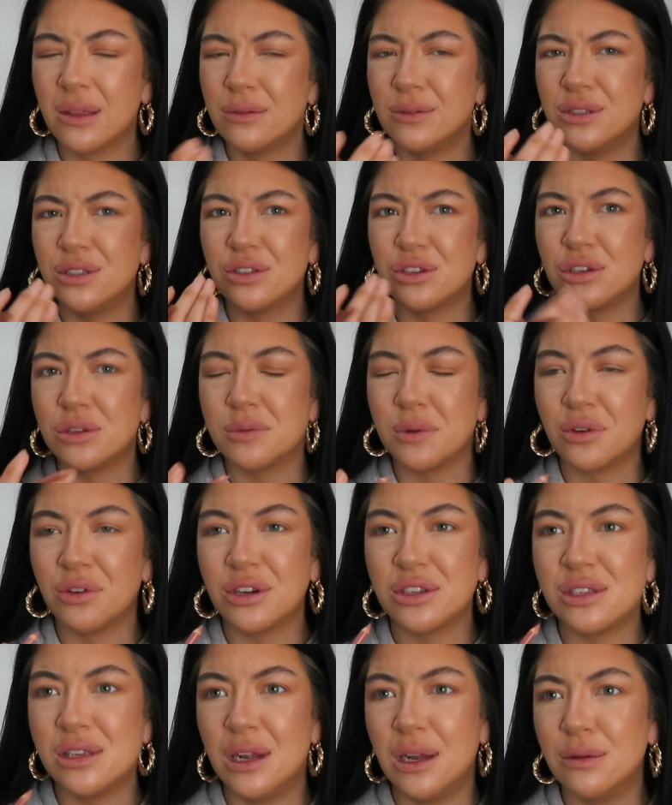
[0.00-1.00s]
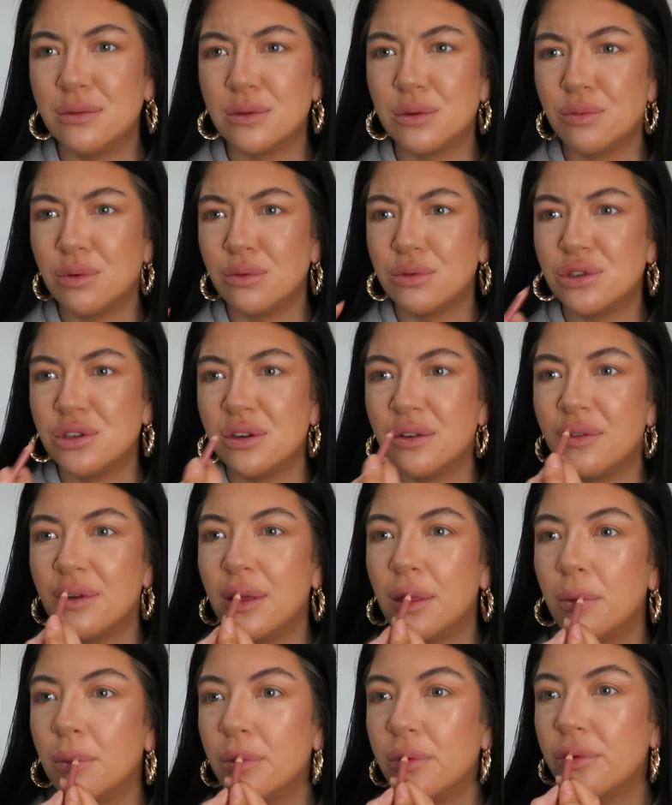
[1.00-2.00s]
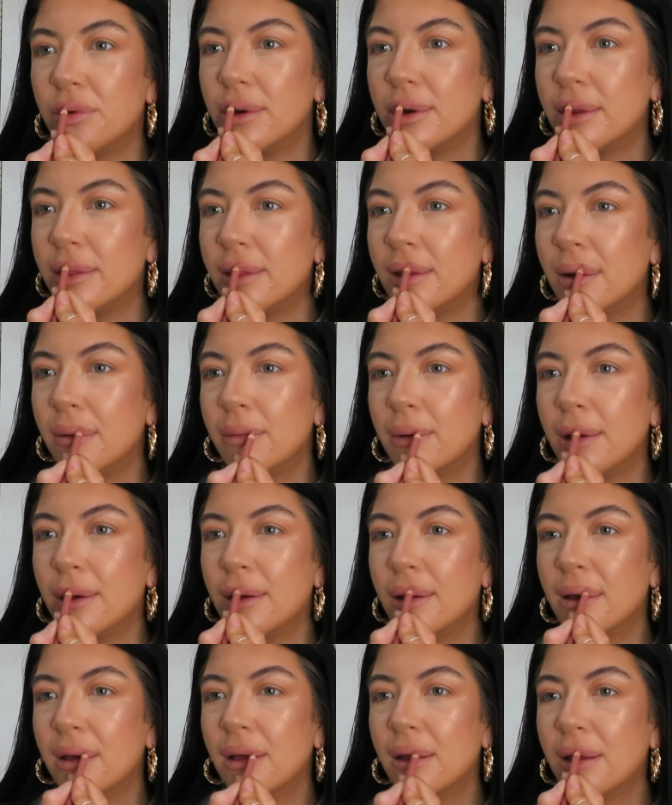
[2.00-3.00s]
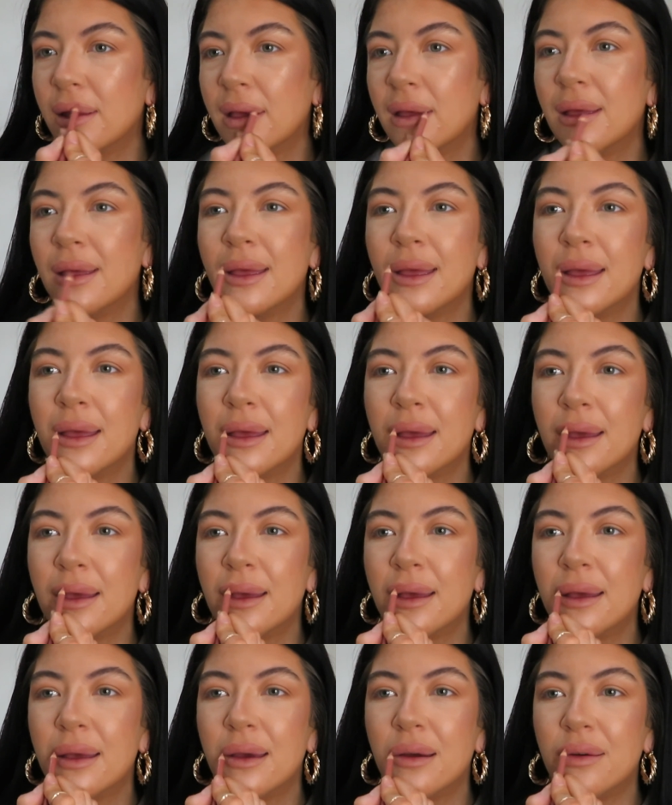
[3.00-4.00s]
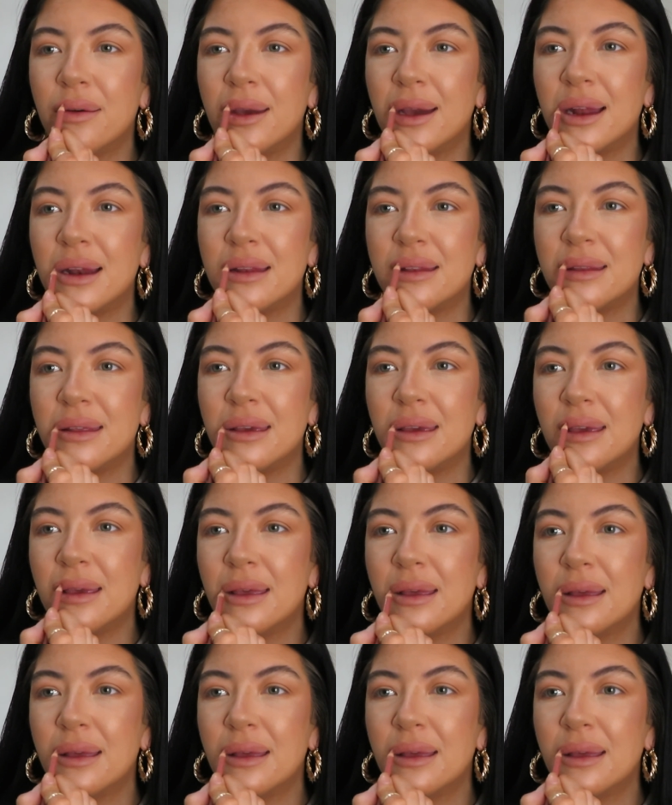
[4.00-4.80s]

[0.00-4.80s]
Excuse my crusty lips, I probably should have lit them before I did that, but reality.